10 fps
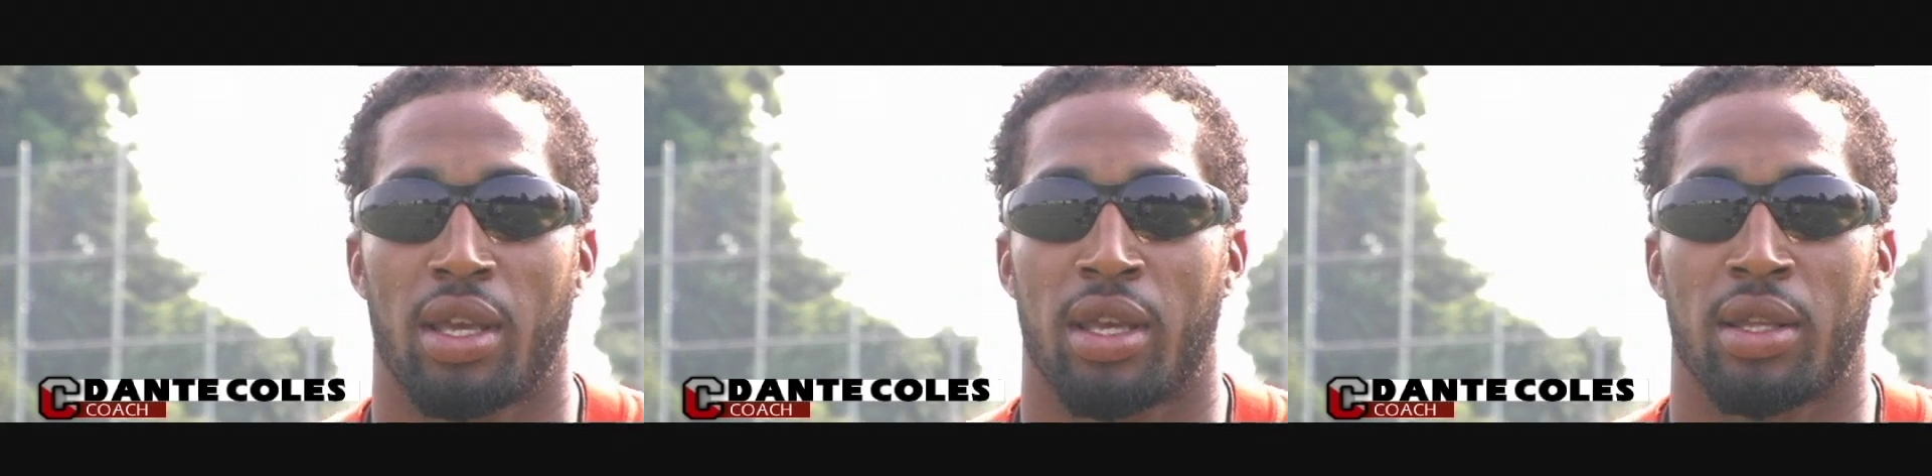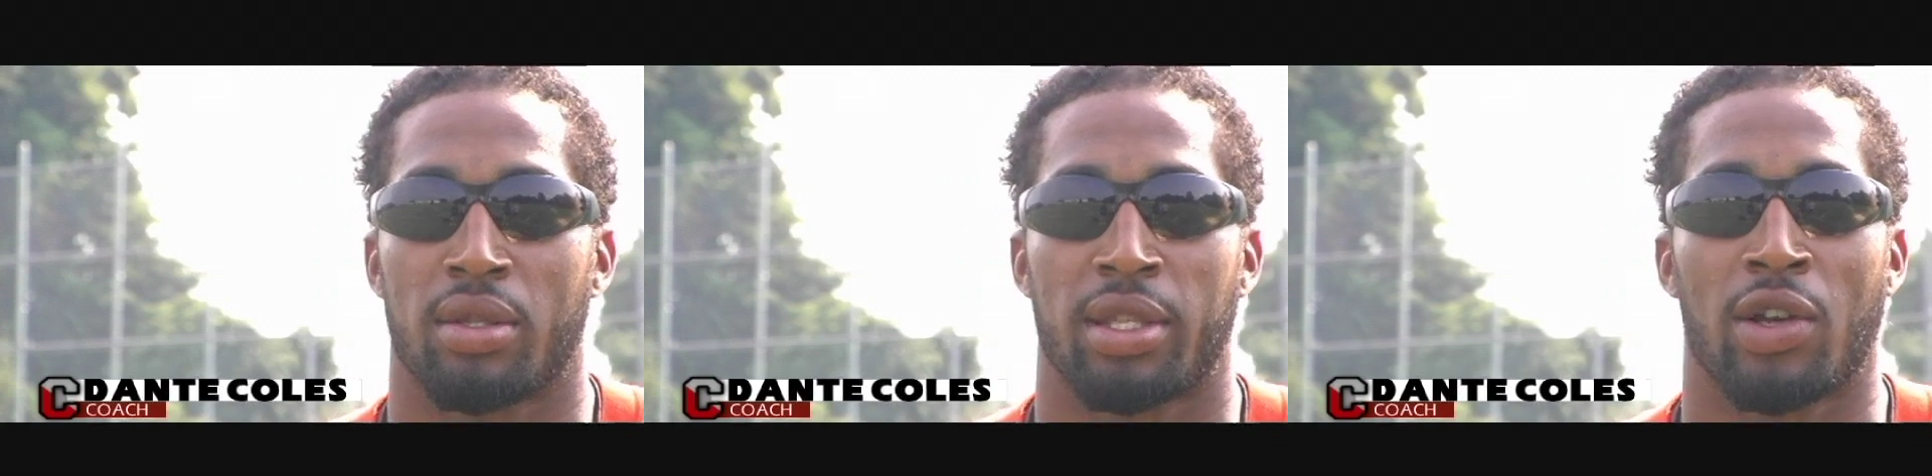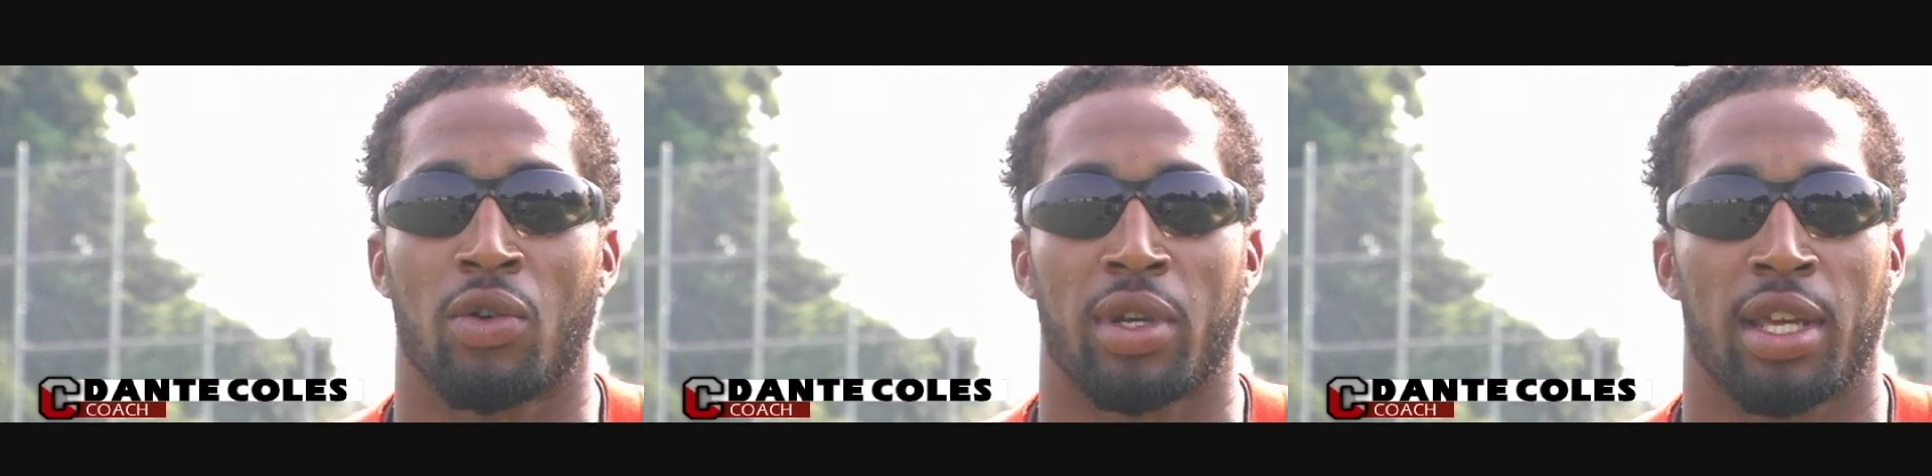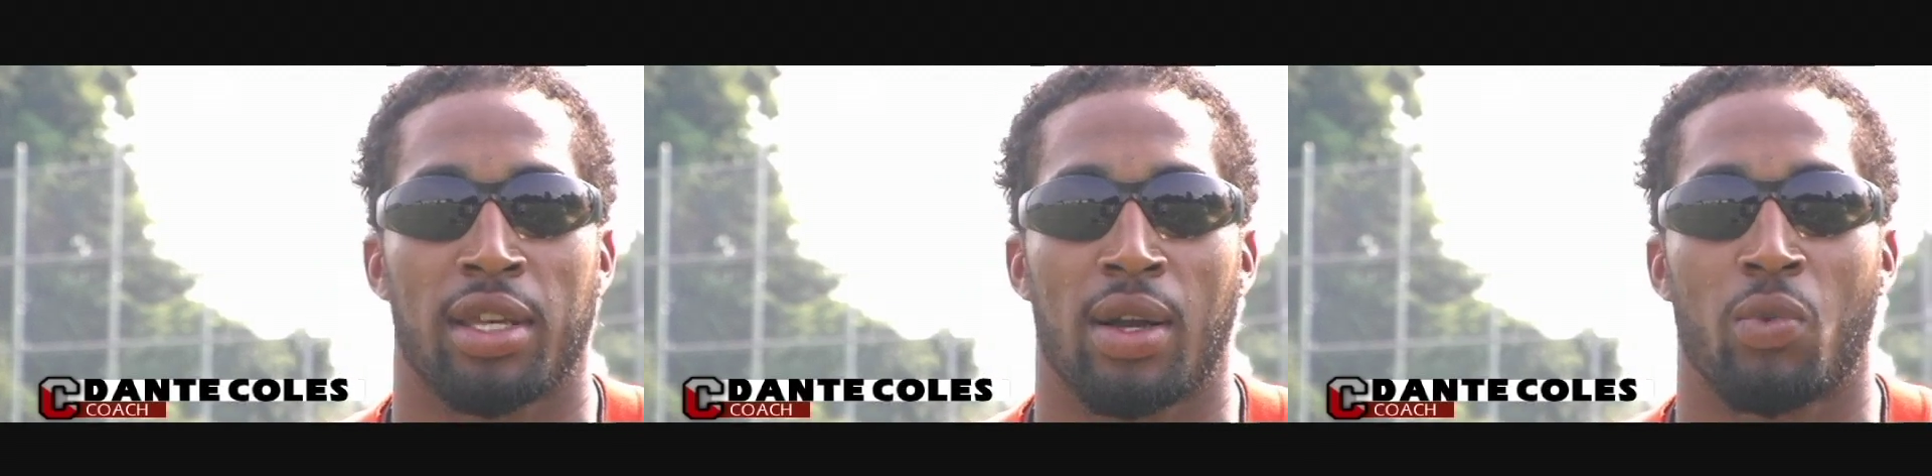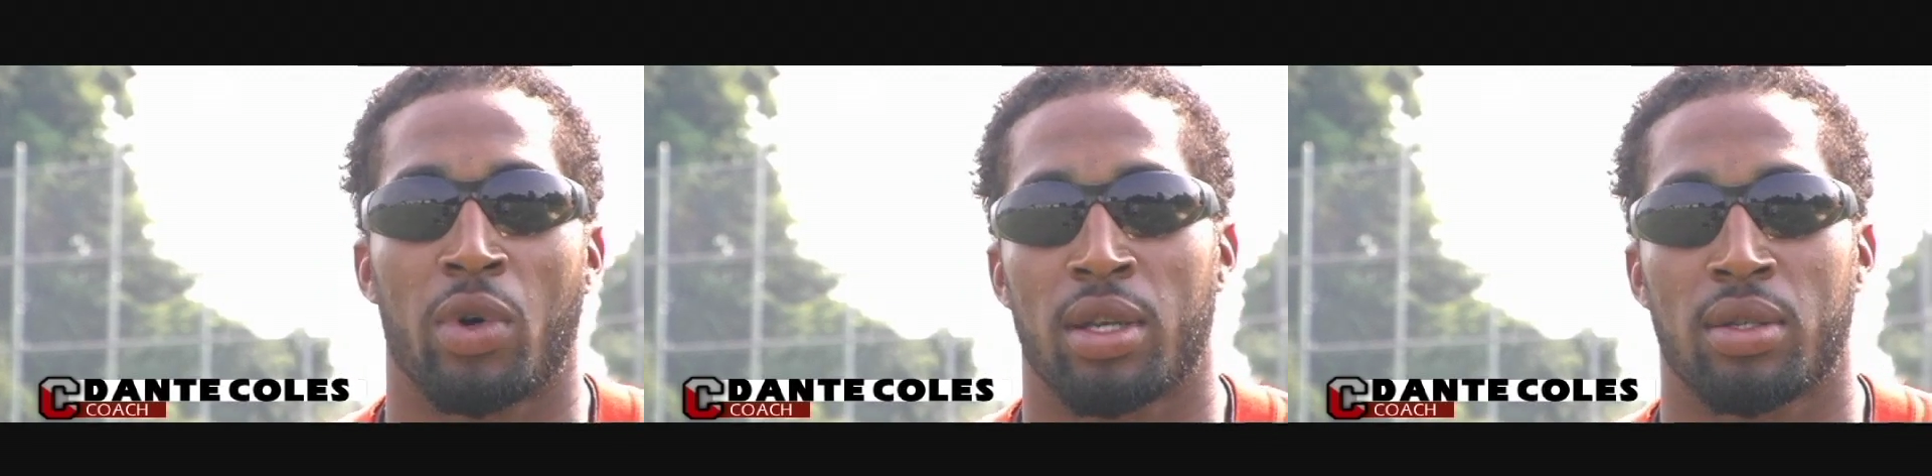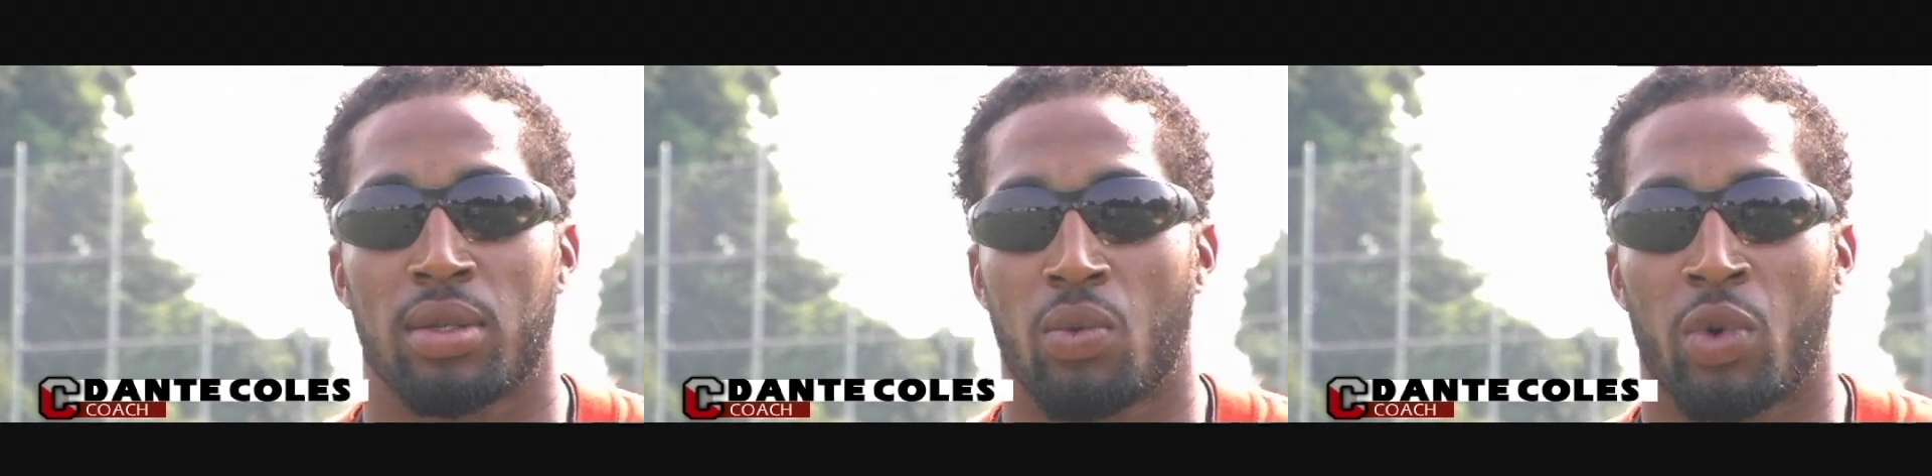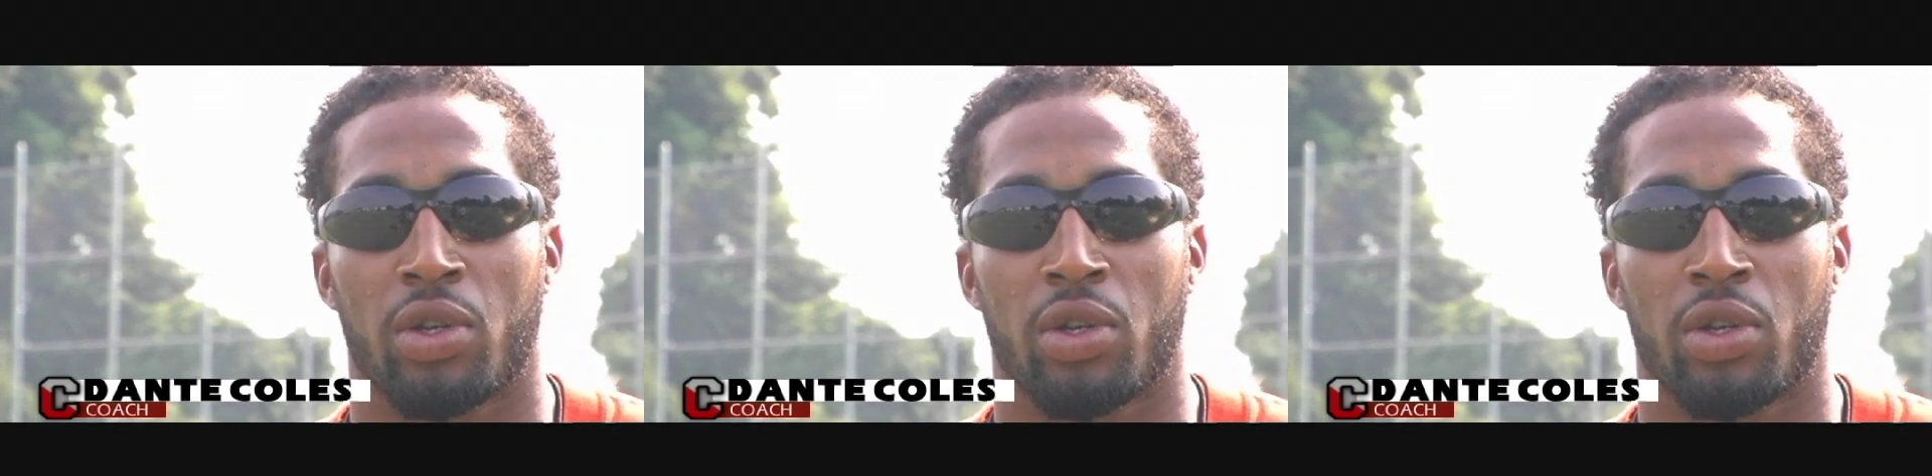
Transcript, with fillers: and they don't get not one